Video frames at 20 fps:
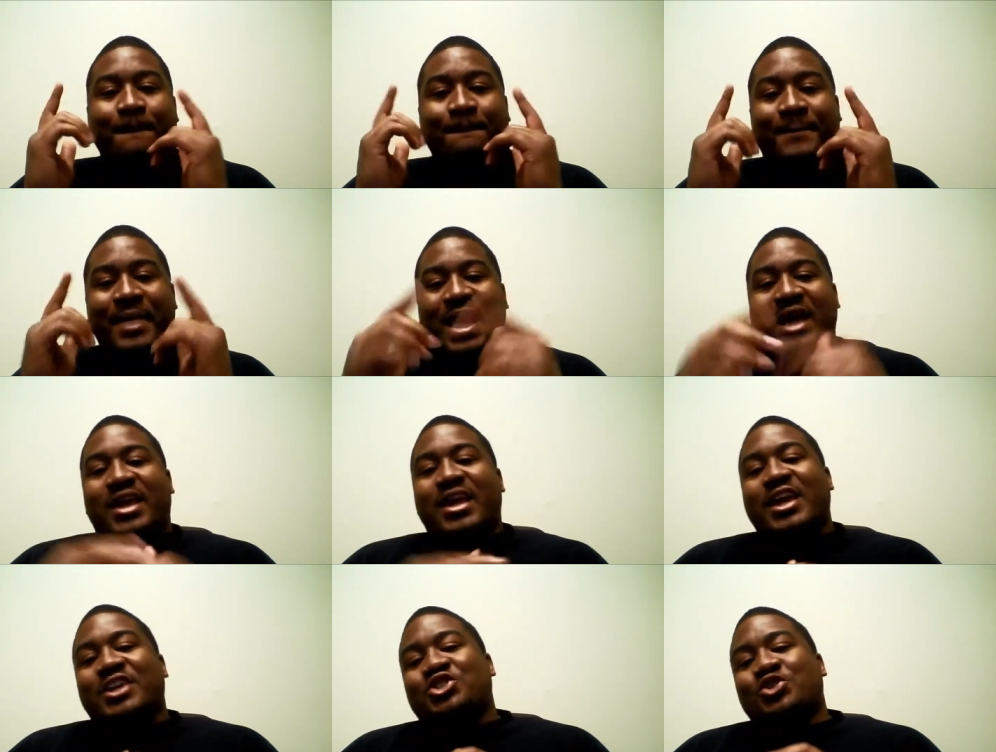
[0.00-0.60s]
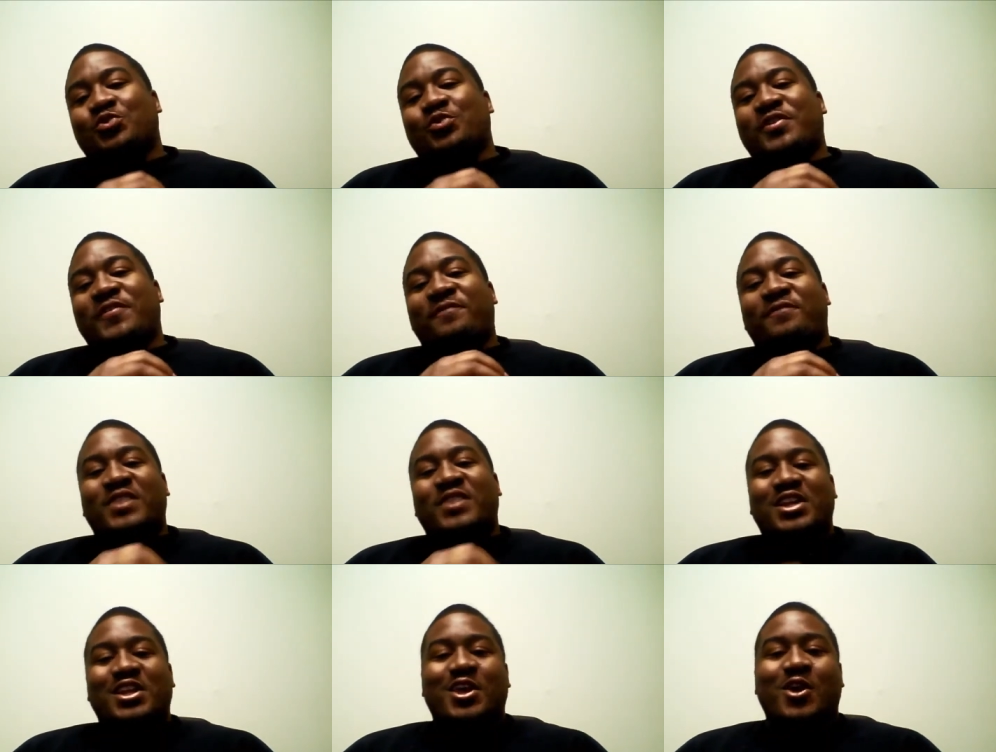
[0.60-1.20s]
back at you with a
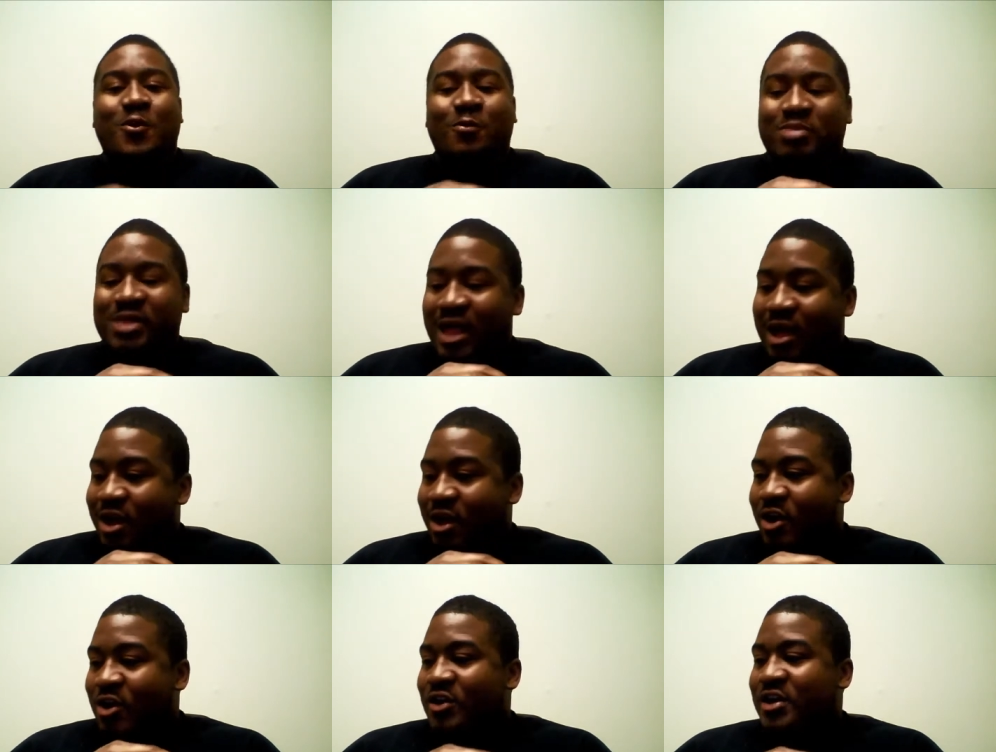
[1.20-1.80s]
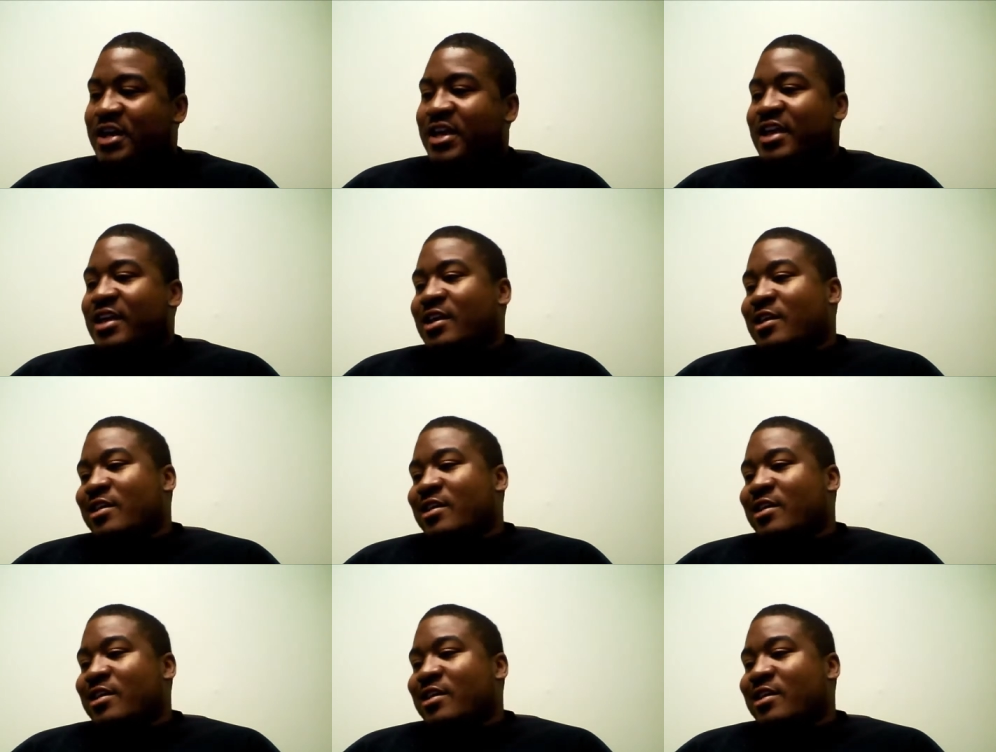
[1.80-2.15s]
video blog.